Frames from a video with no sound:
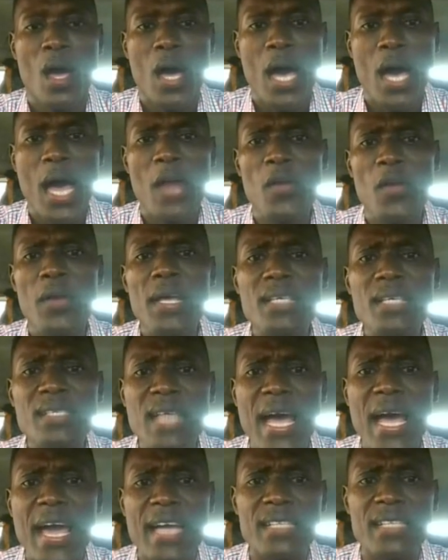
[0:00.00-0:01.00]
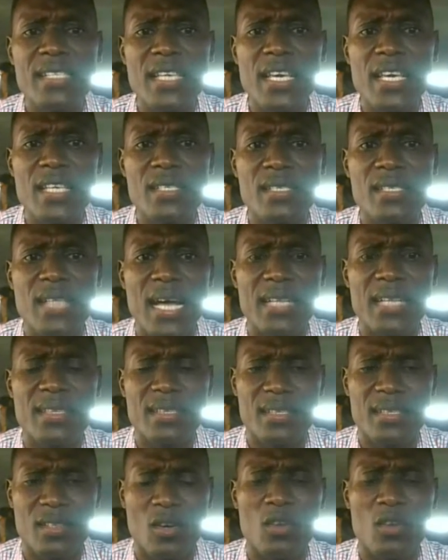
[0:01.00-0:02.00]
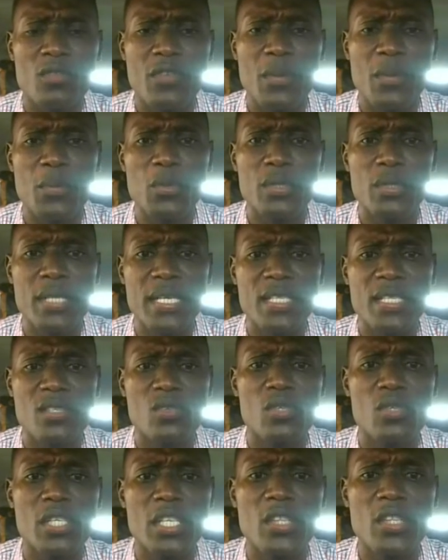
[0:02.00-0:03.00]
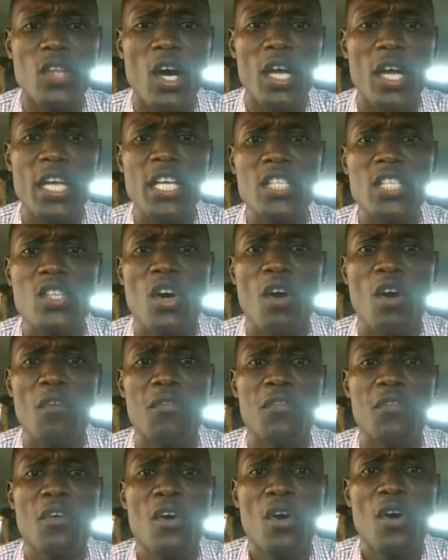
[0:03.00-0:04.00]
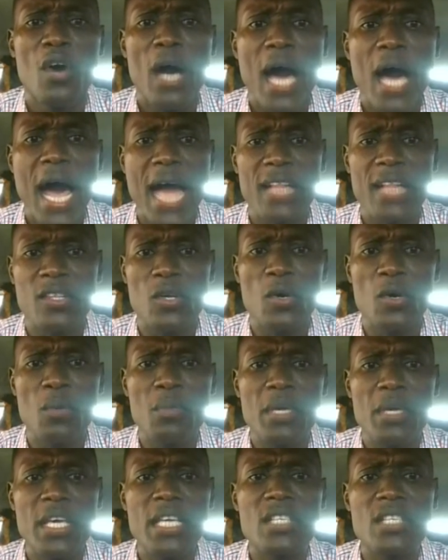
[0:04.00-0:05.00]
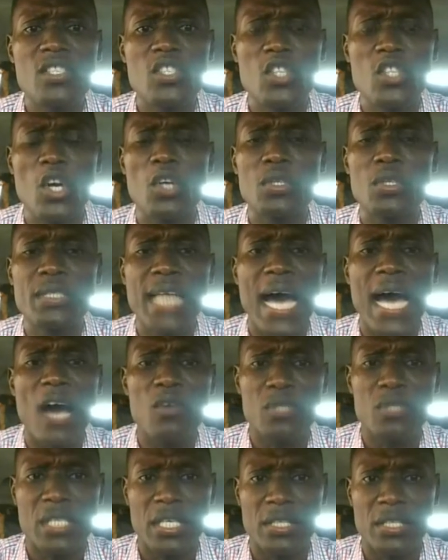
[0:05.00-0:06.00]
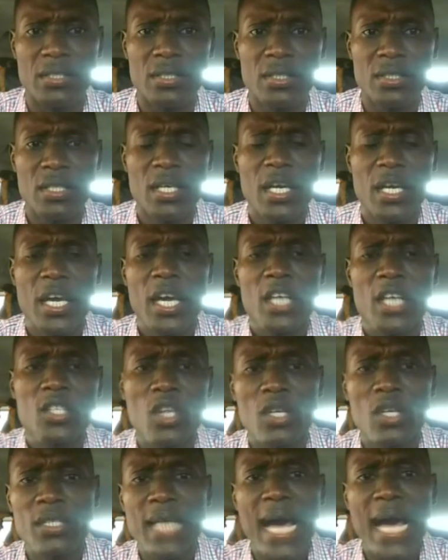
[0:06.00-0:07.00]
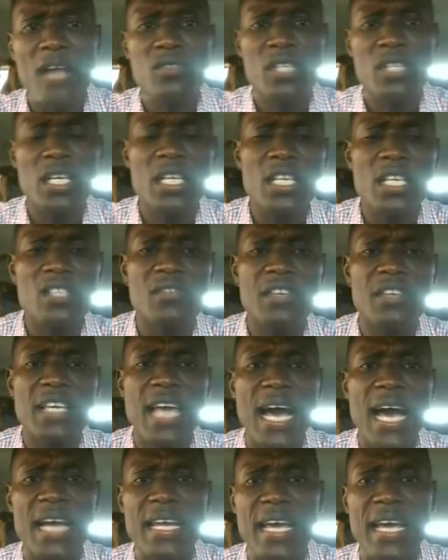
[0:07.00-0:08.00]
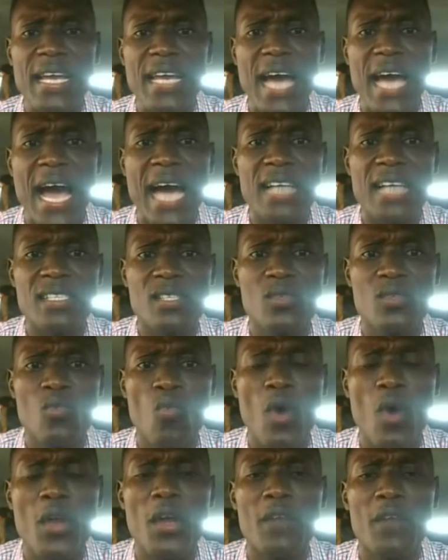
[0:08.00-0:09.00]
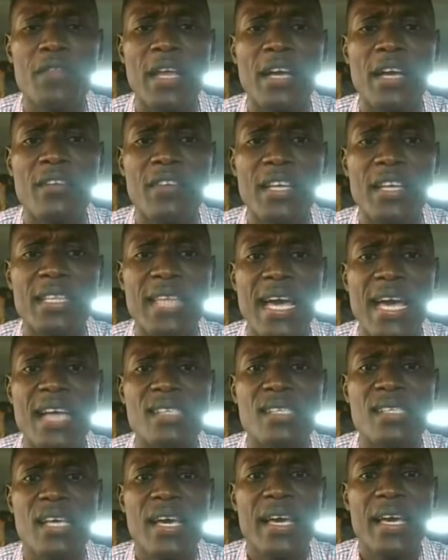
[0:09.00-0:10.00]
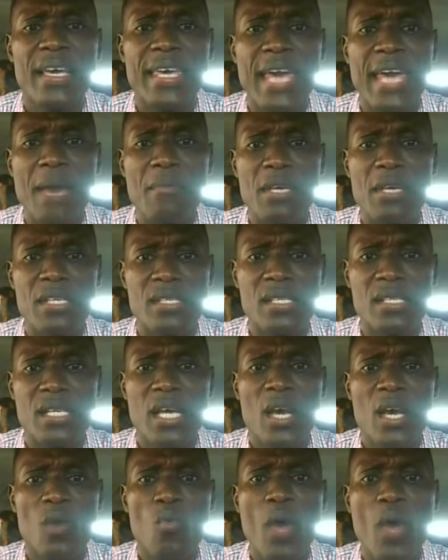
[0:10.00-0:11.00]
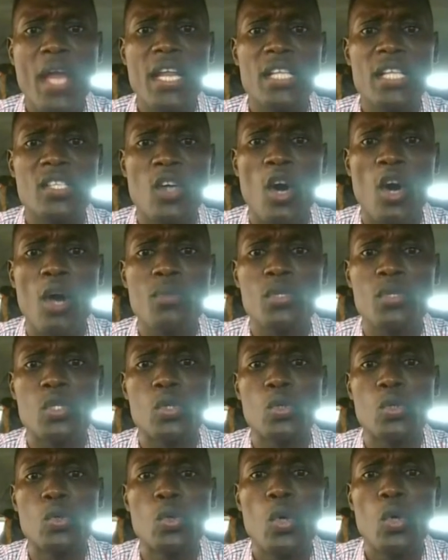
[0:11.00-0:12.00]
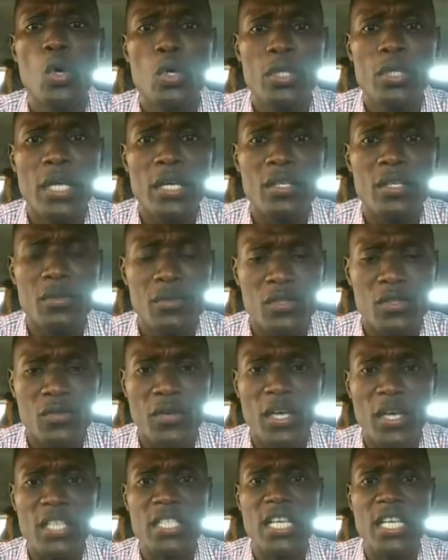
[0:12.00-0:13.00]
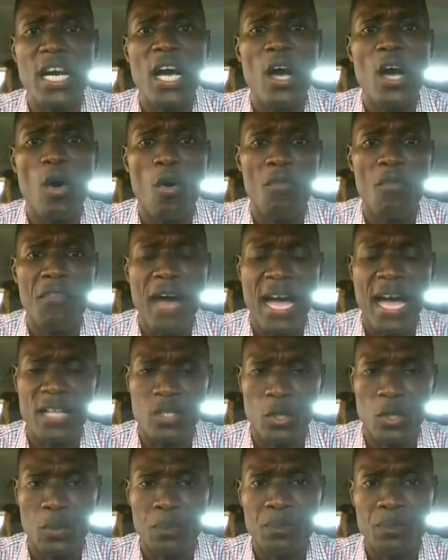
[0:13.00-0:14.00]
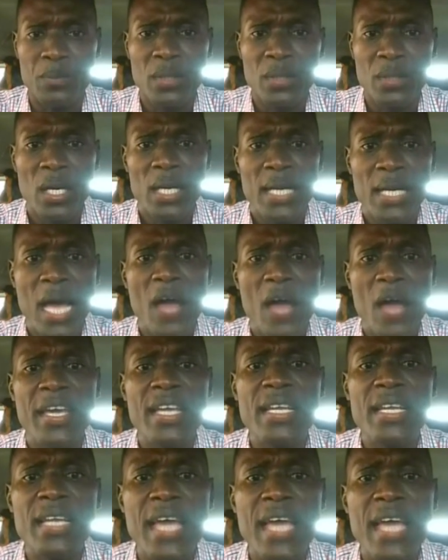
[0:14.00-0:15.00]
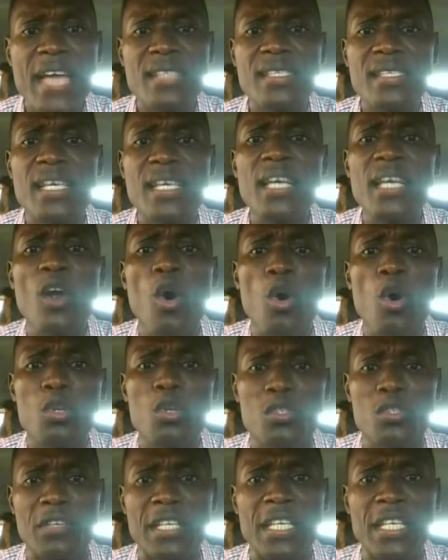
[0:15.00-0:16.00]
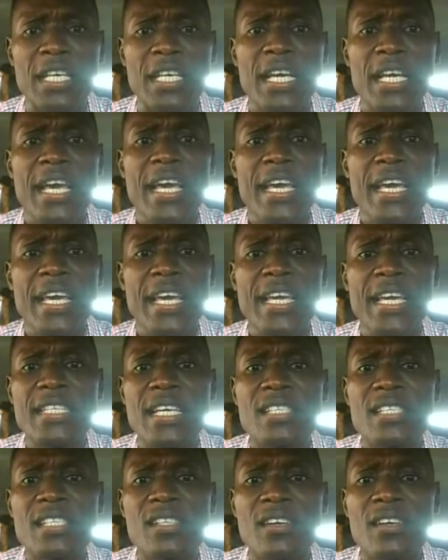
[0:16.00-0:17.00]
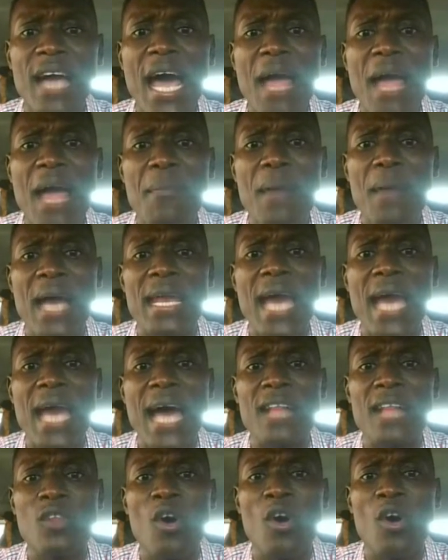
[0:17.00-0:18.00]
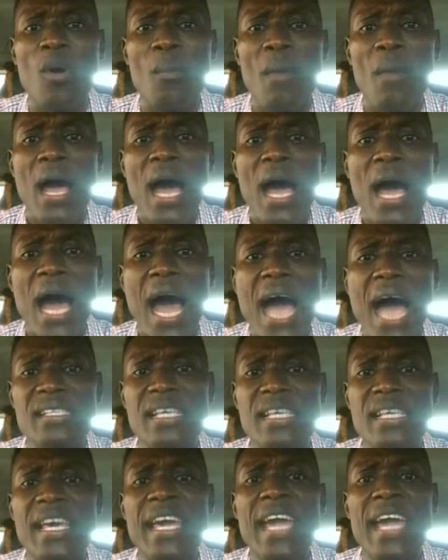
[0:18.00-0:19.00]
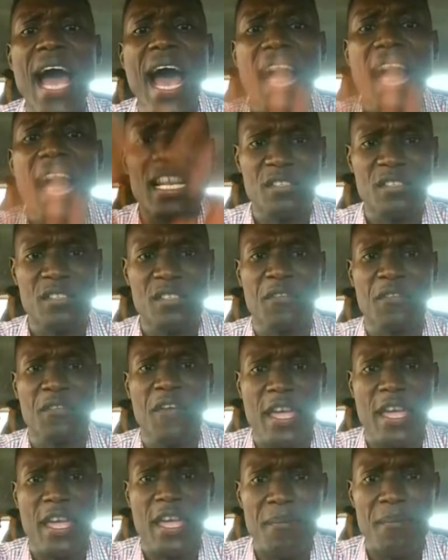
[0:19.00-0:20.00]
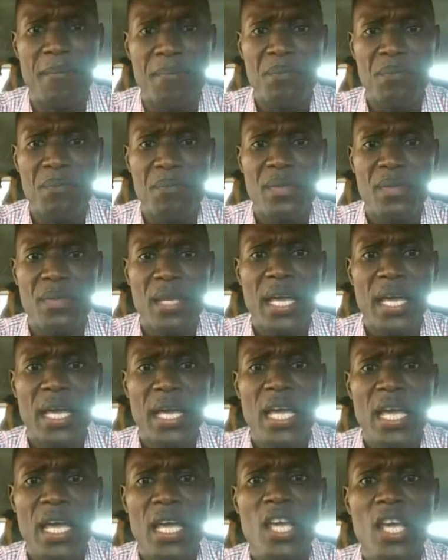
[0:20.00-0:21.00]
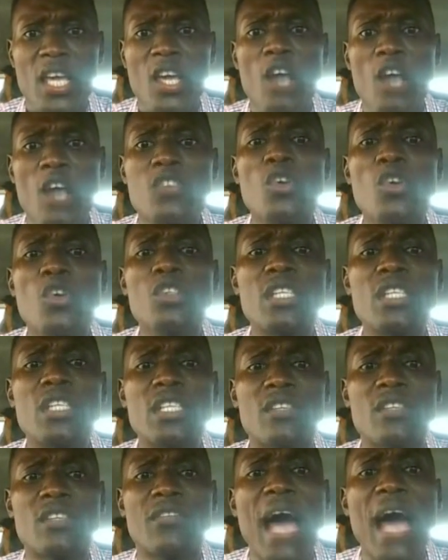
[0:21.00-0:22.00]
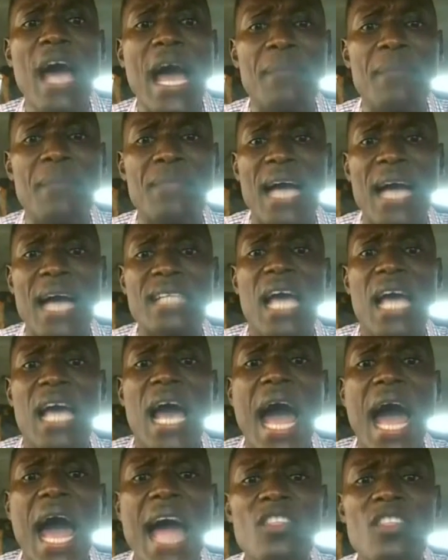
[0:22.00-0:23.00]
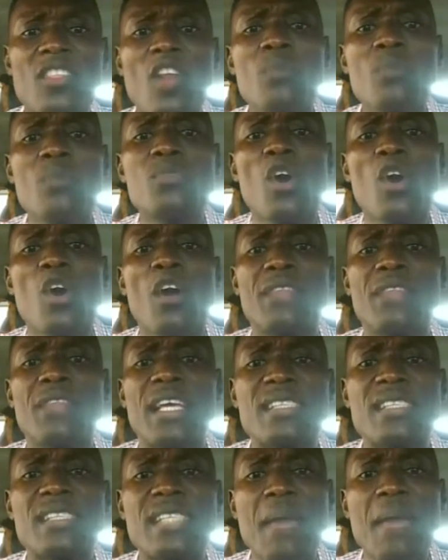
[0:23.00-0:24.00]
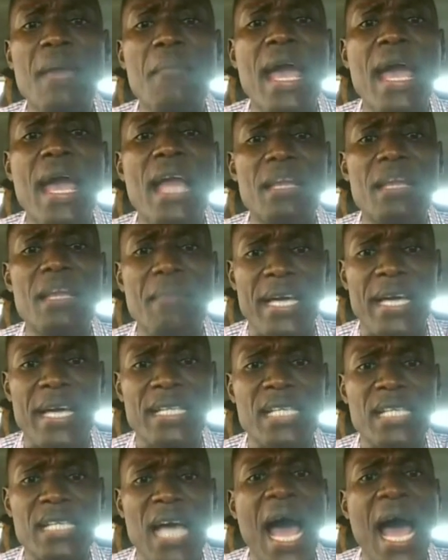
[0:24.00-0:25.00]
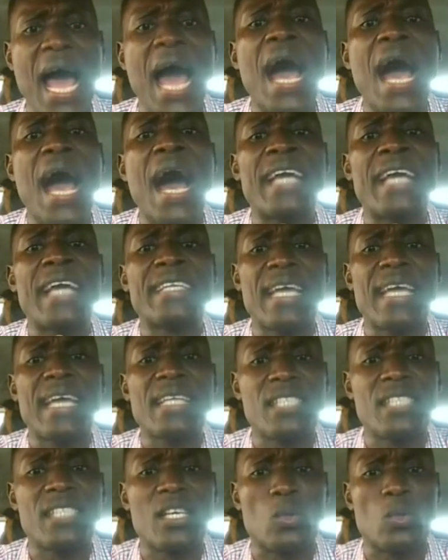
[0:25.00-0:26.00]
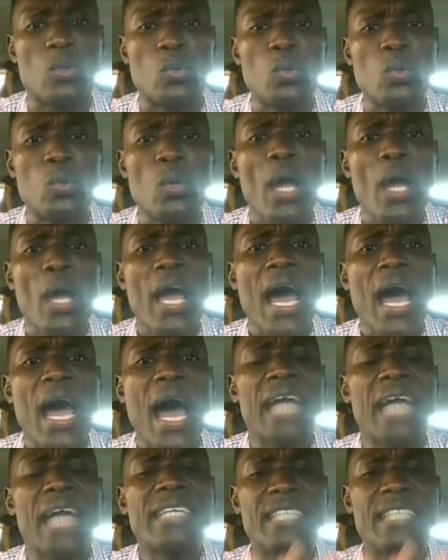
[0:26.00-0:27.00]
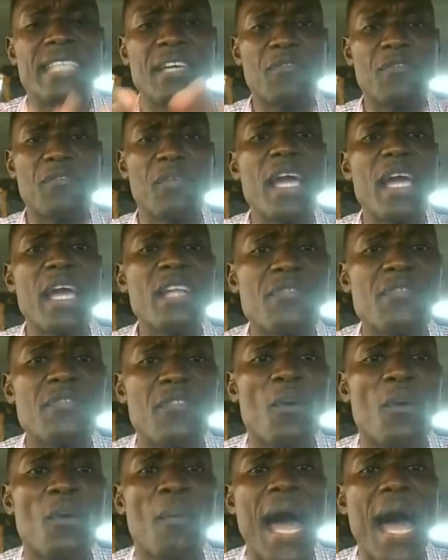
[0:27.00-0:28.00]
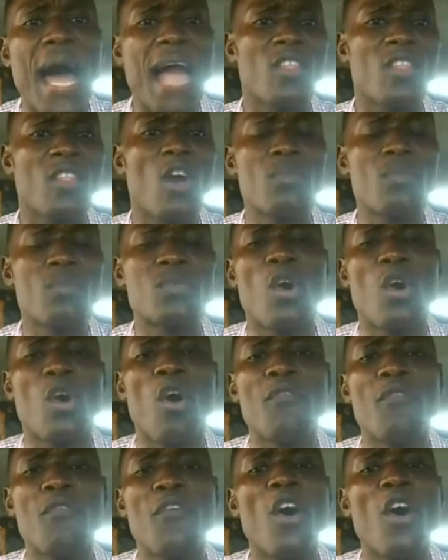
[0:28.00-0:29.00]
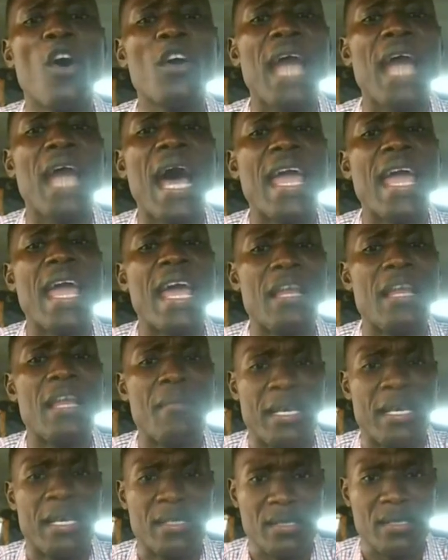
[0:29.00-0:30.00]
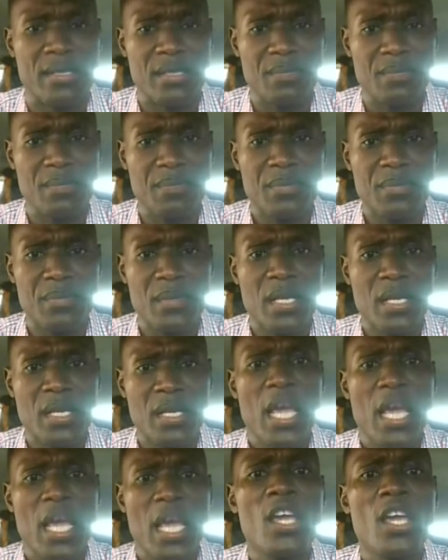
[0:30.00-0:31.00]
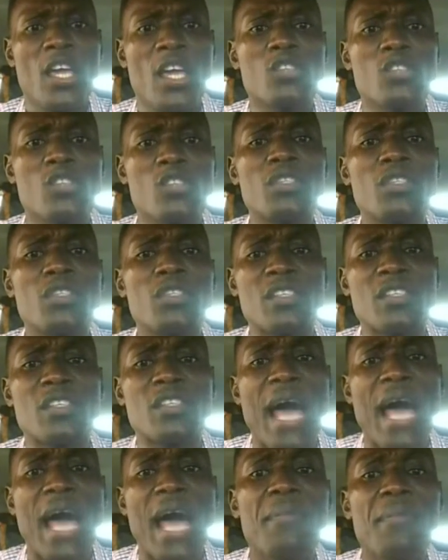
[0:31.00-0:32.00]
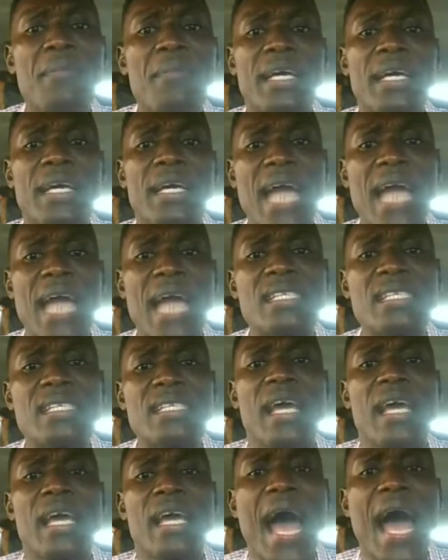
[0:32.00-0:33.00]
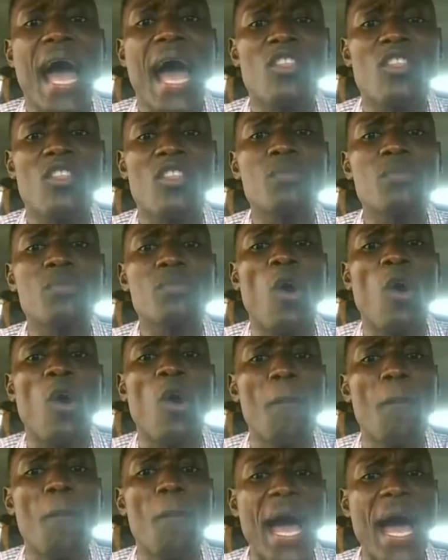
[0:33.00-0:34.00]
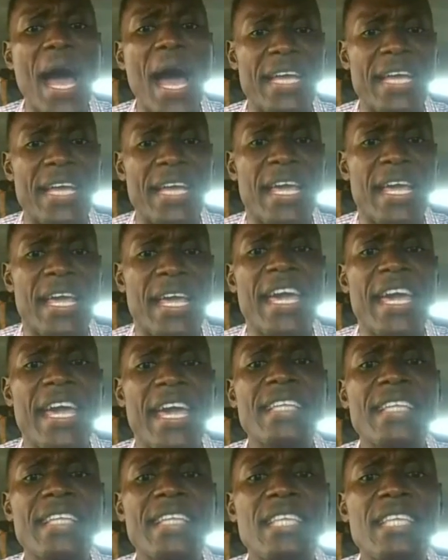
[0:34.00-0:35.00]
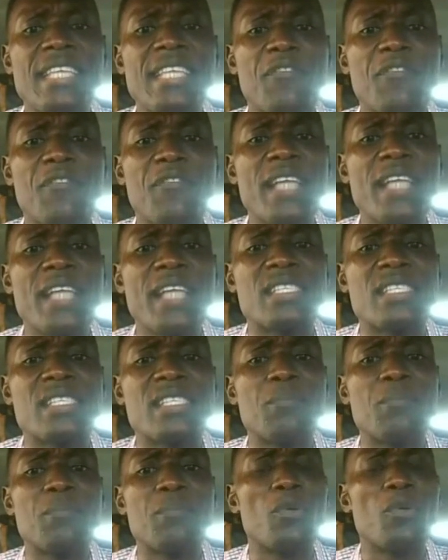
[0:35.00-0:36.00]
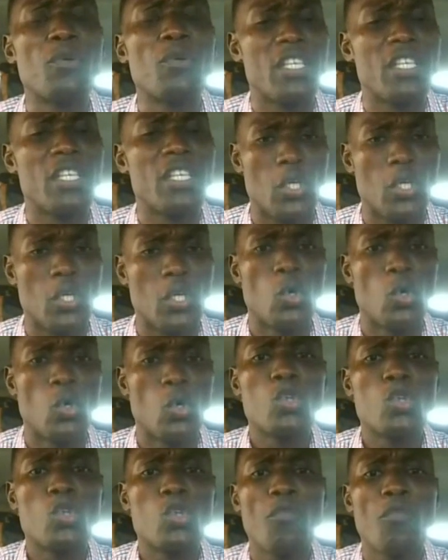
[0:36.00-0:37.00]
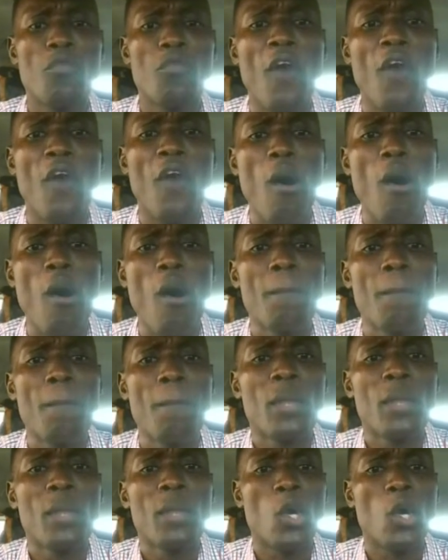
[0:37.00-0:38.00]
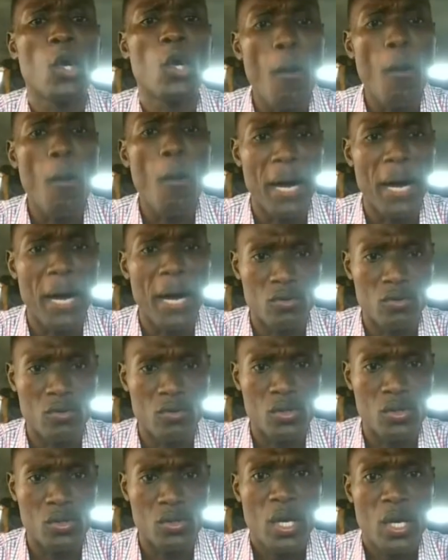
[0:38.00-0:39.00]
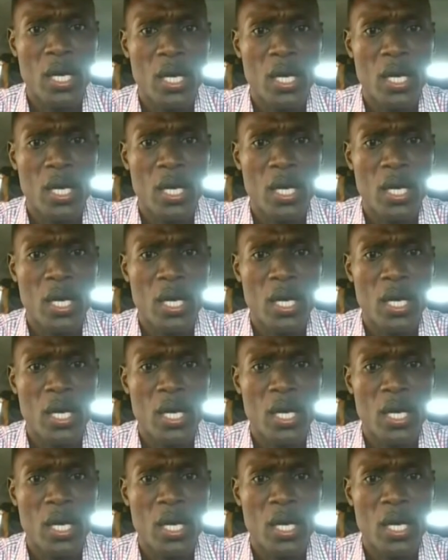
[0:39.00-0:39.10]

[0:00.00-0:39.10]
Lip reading: Another scientist that contributed to the knowledge of atom is John Dalton. John Dalton is regarded as one of the greatest chemists when it comes to the structure of atom. Now, in 1803, he described an atom as a hard sphere. He also described that atoms of the same element are identical and different from atoms of other elements. He also described that atoms combine in different simple ratio to form compounds.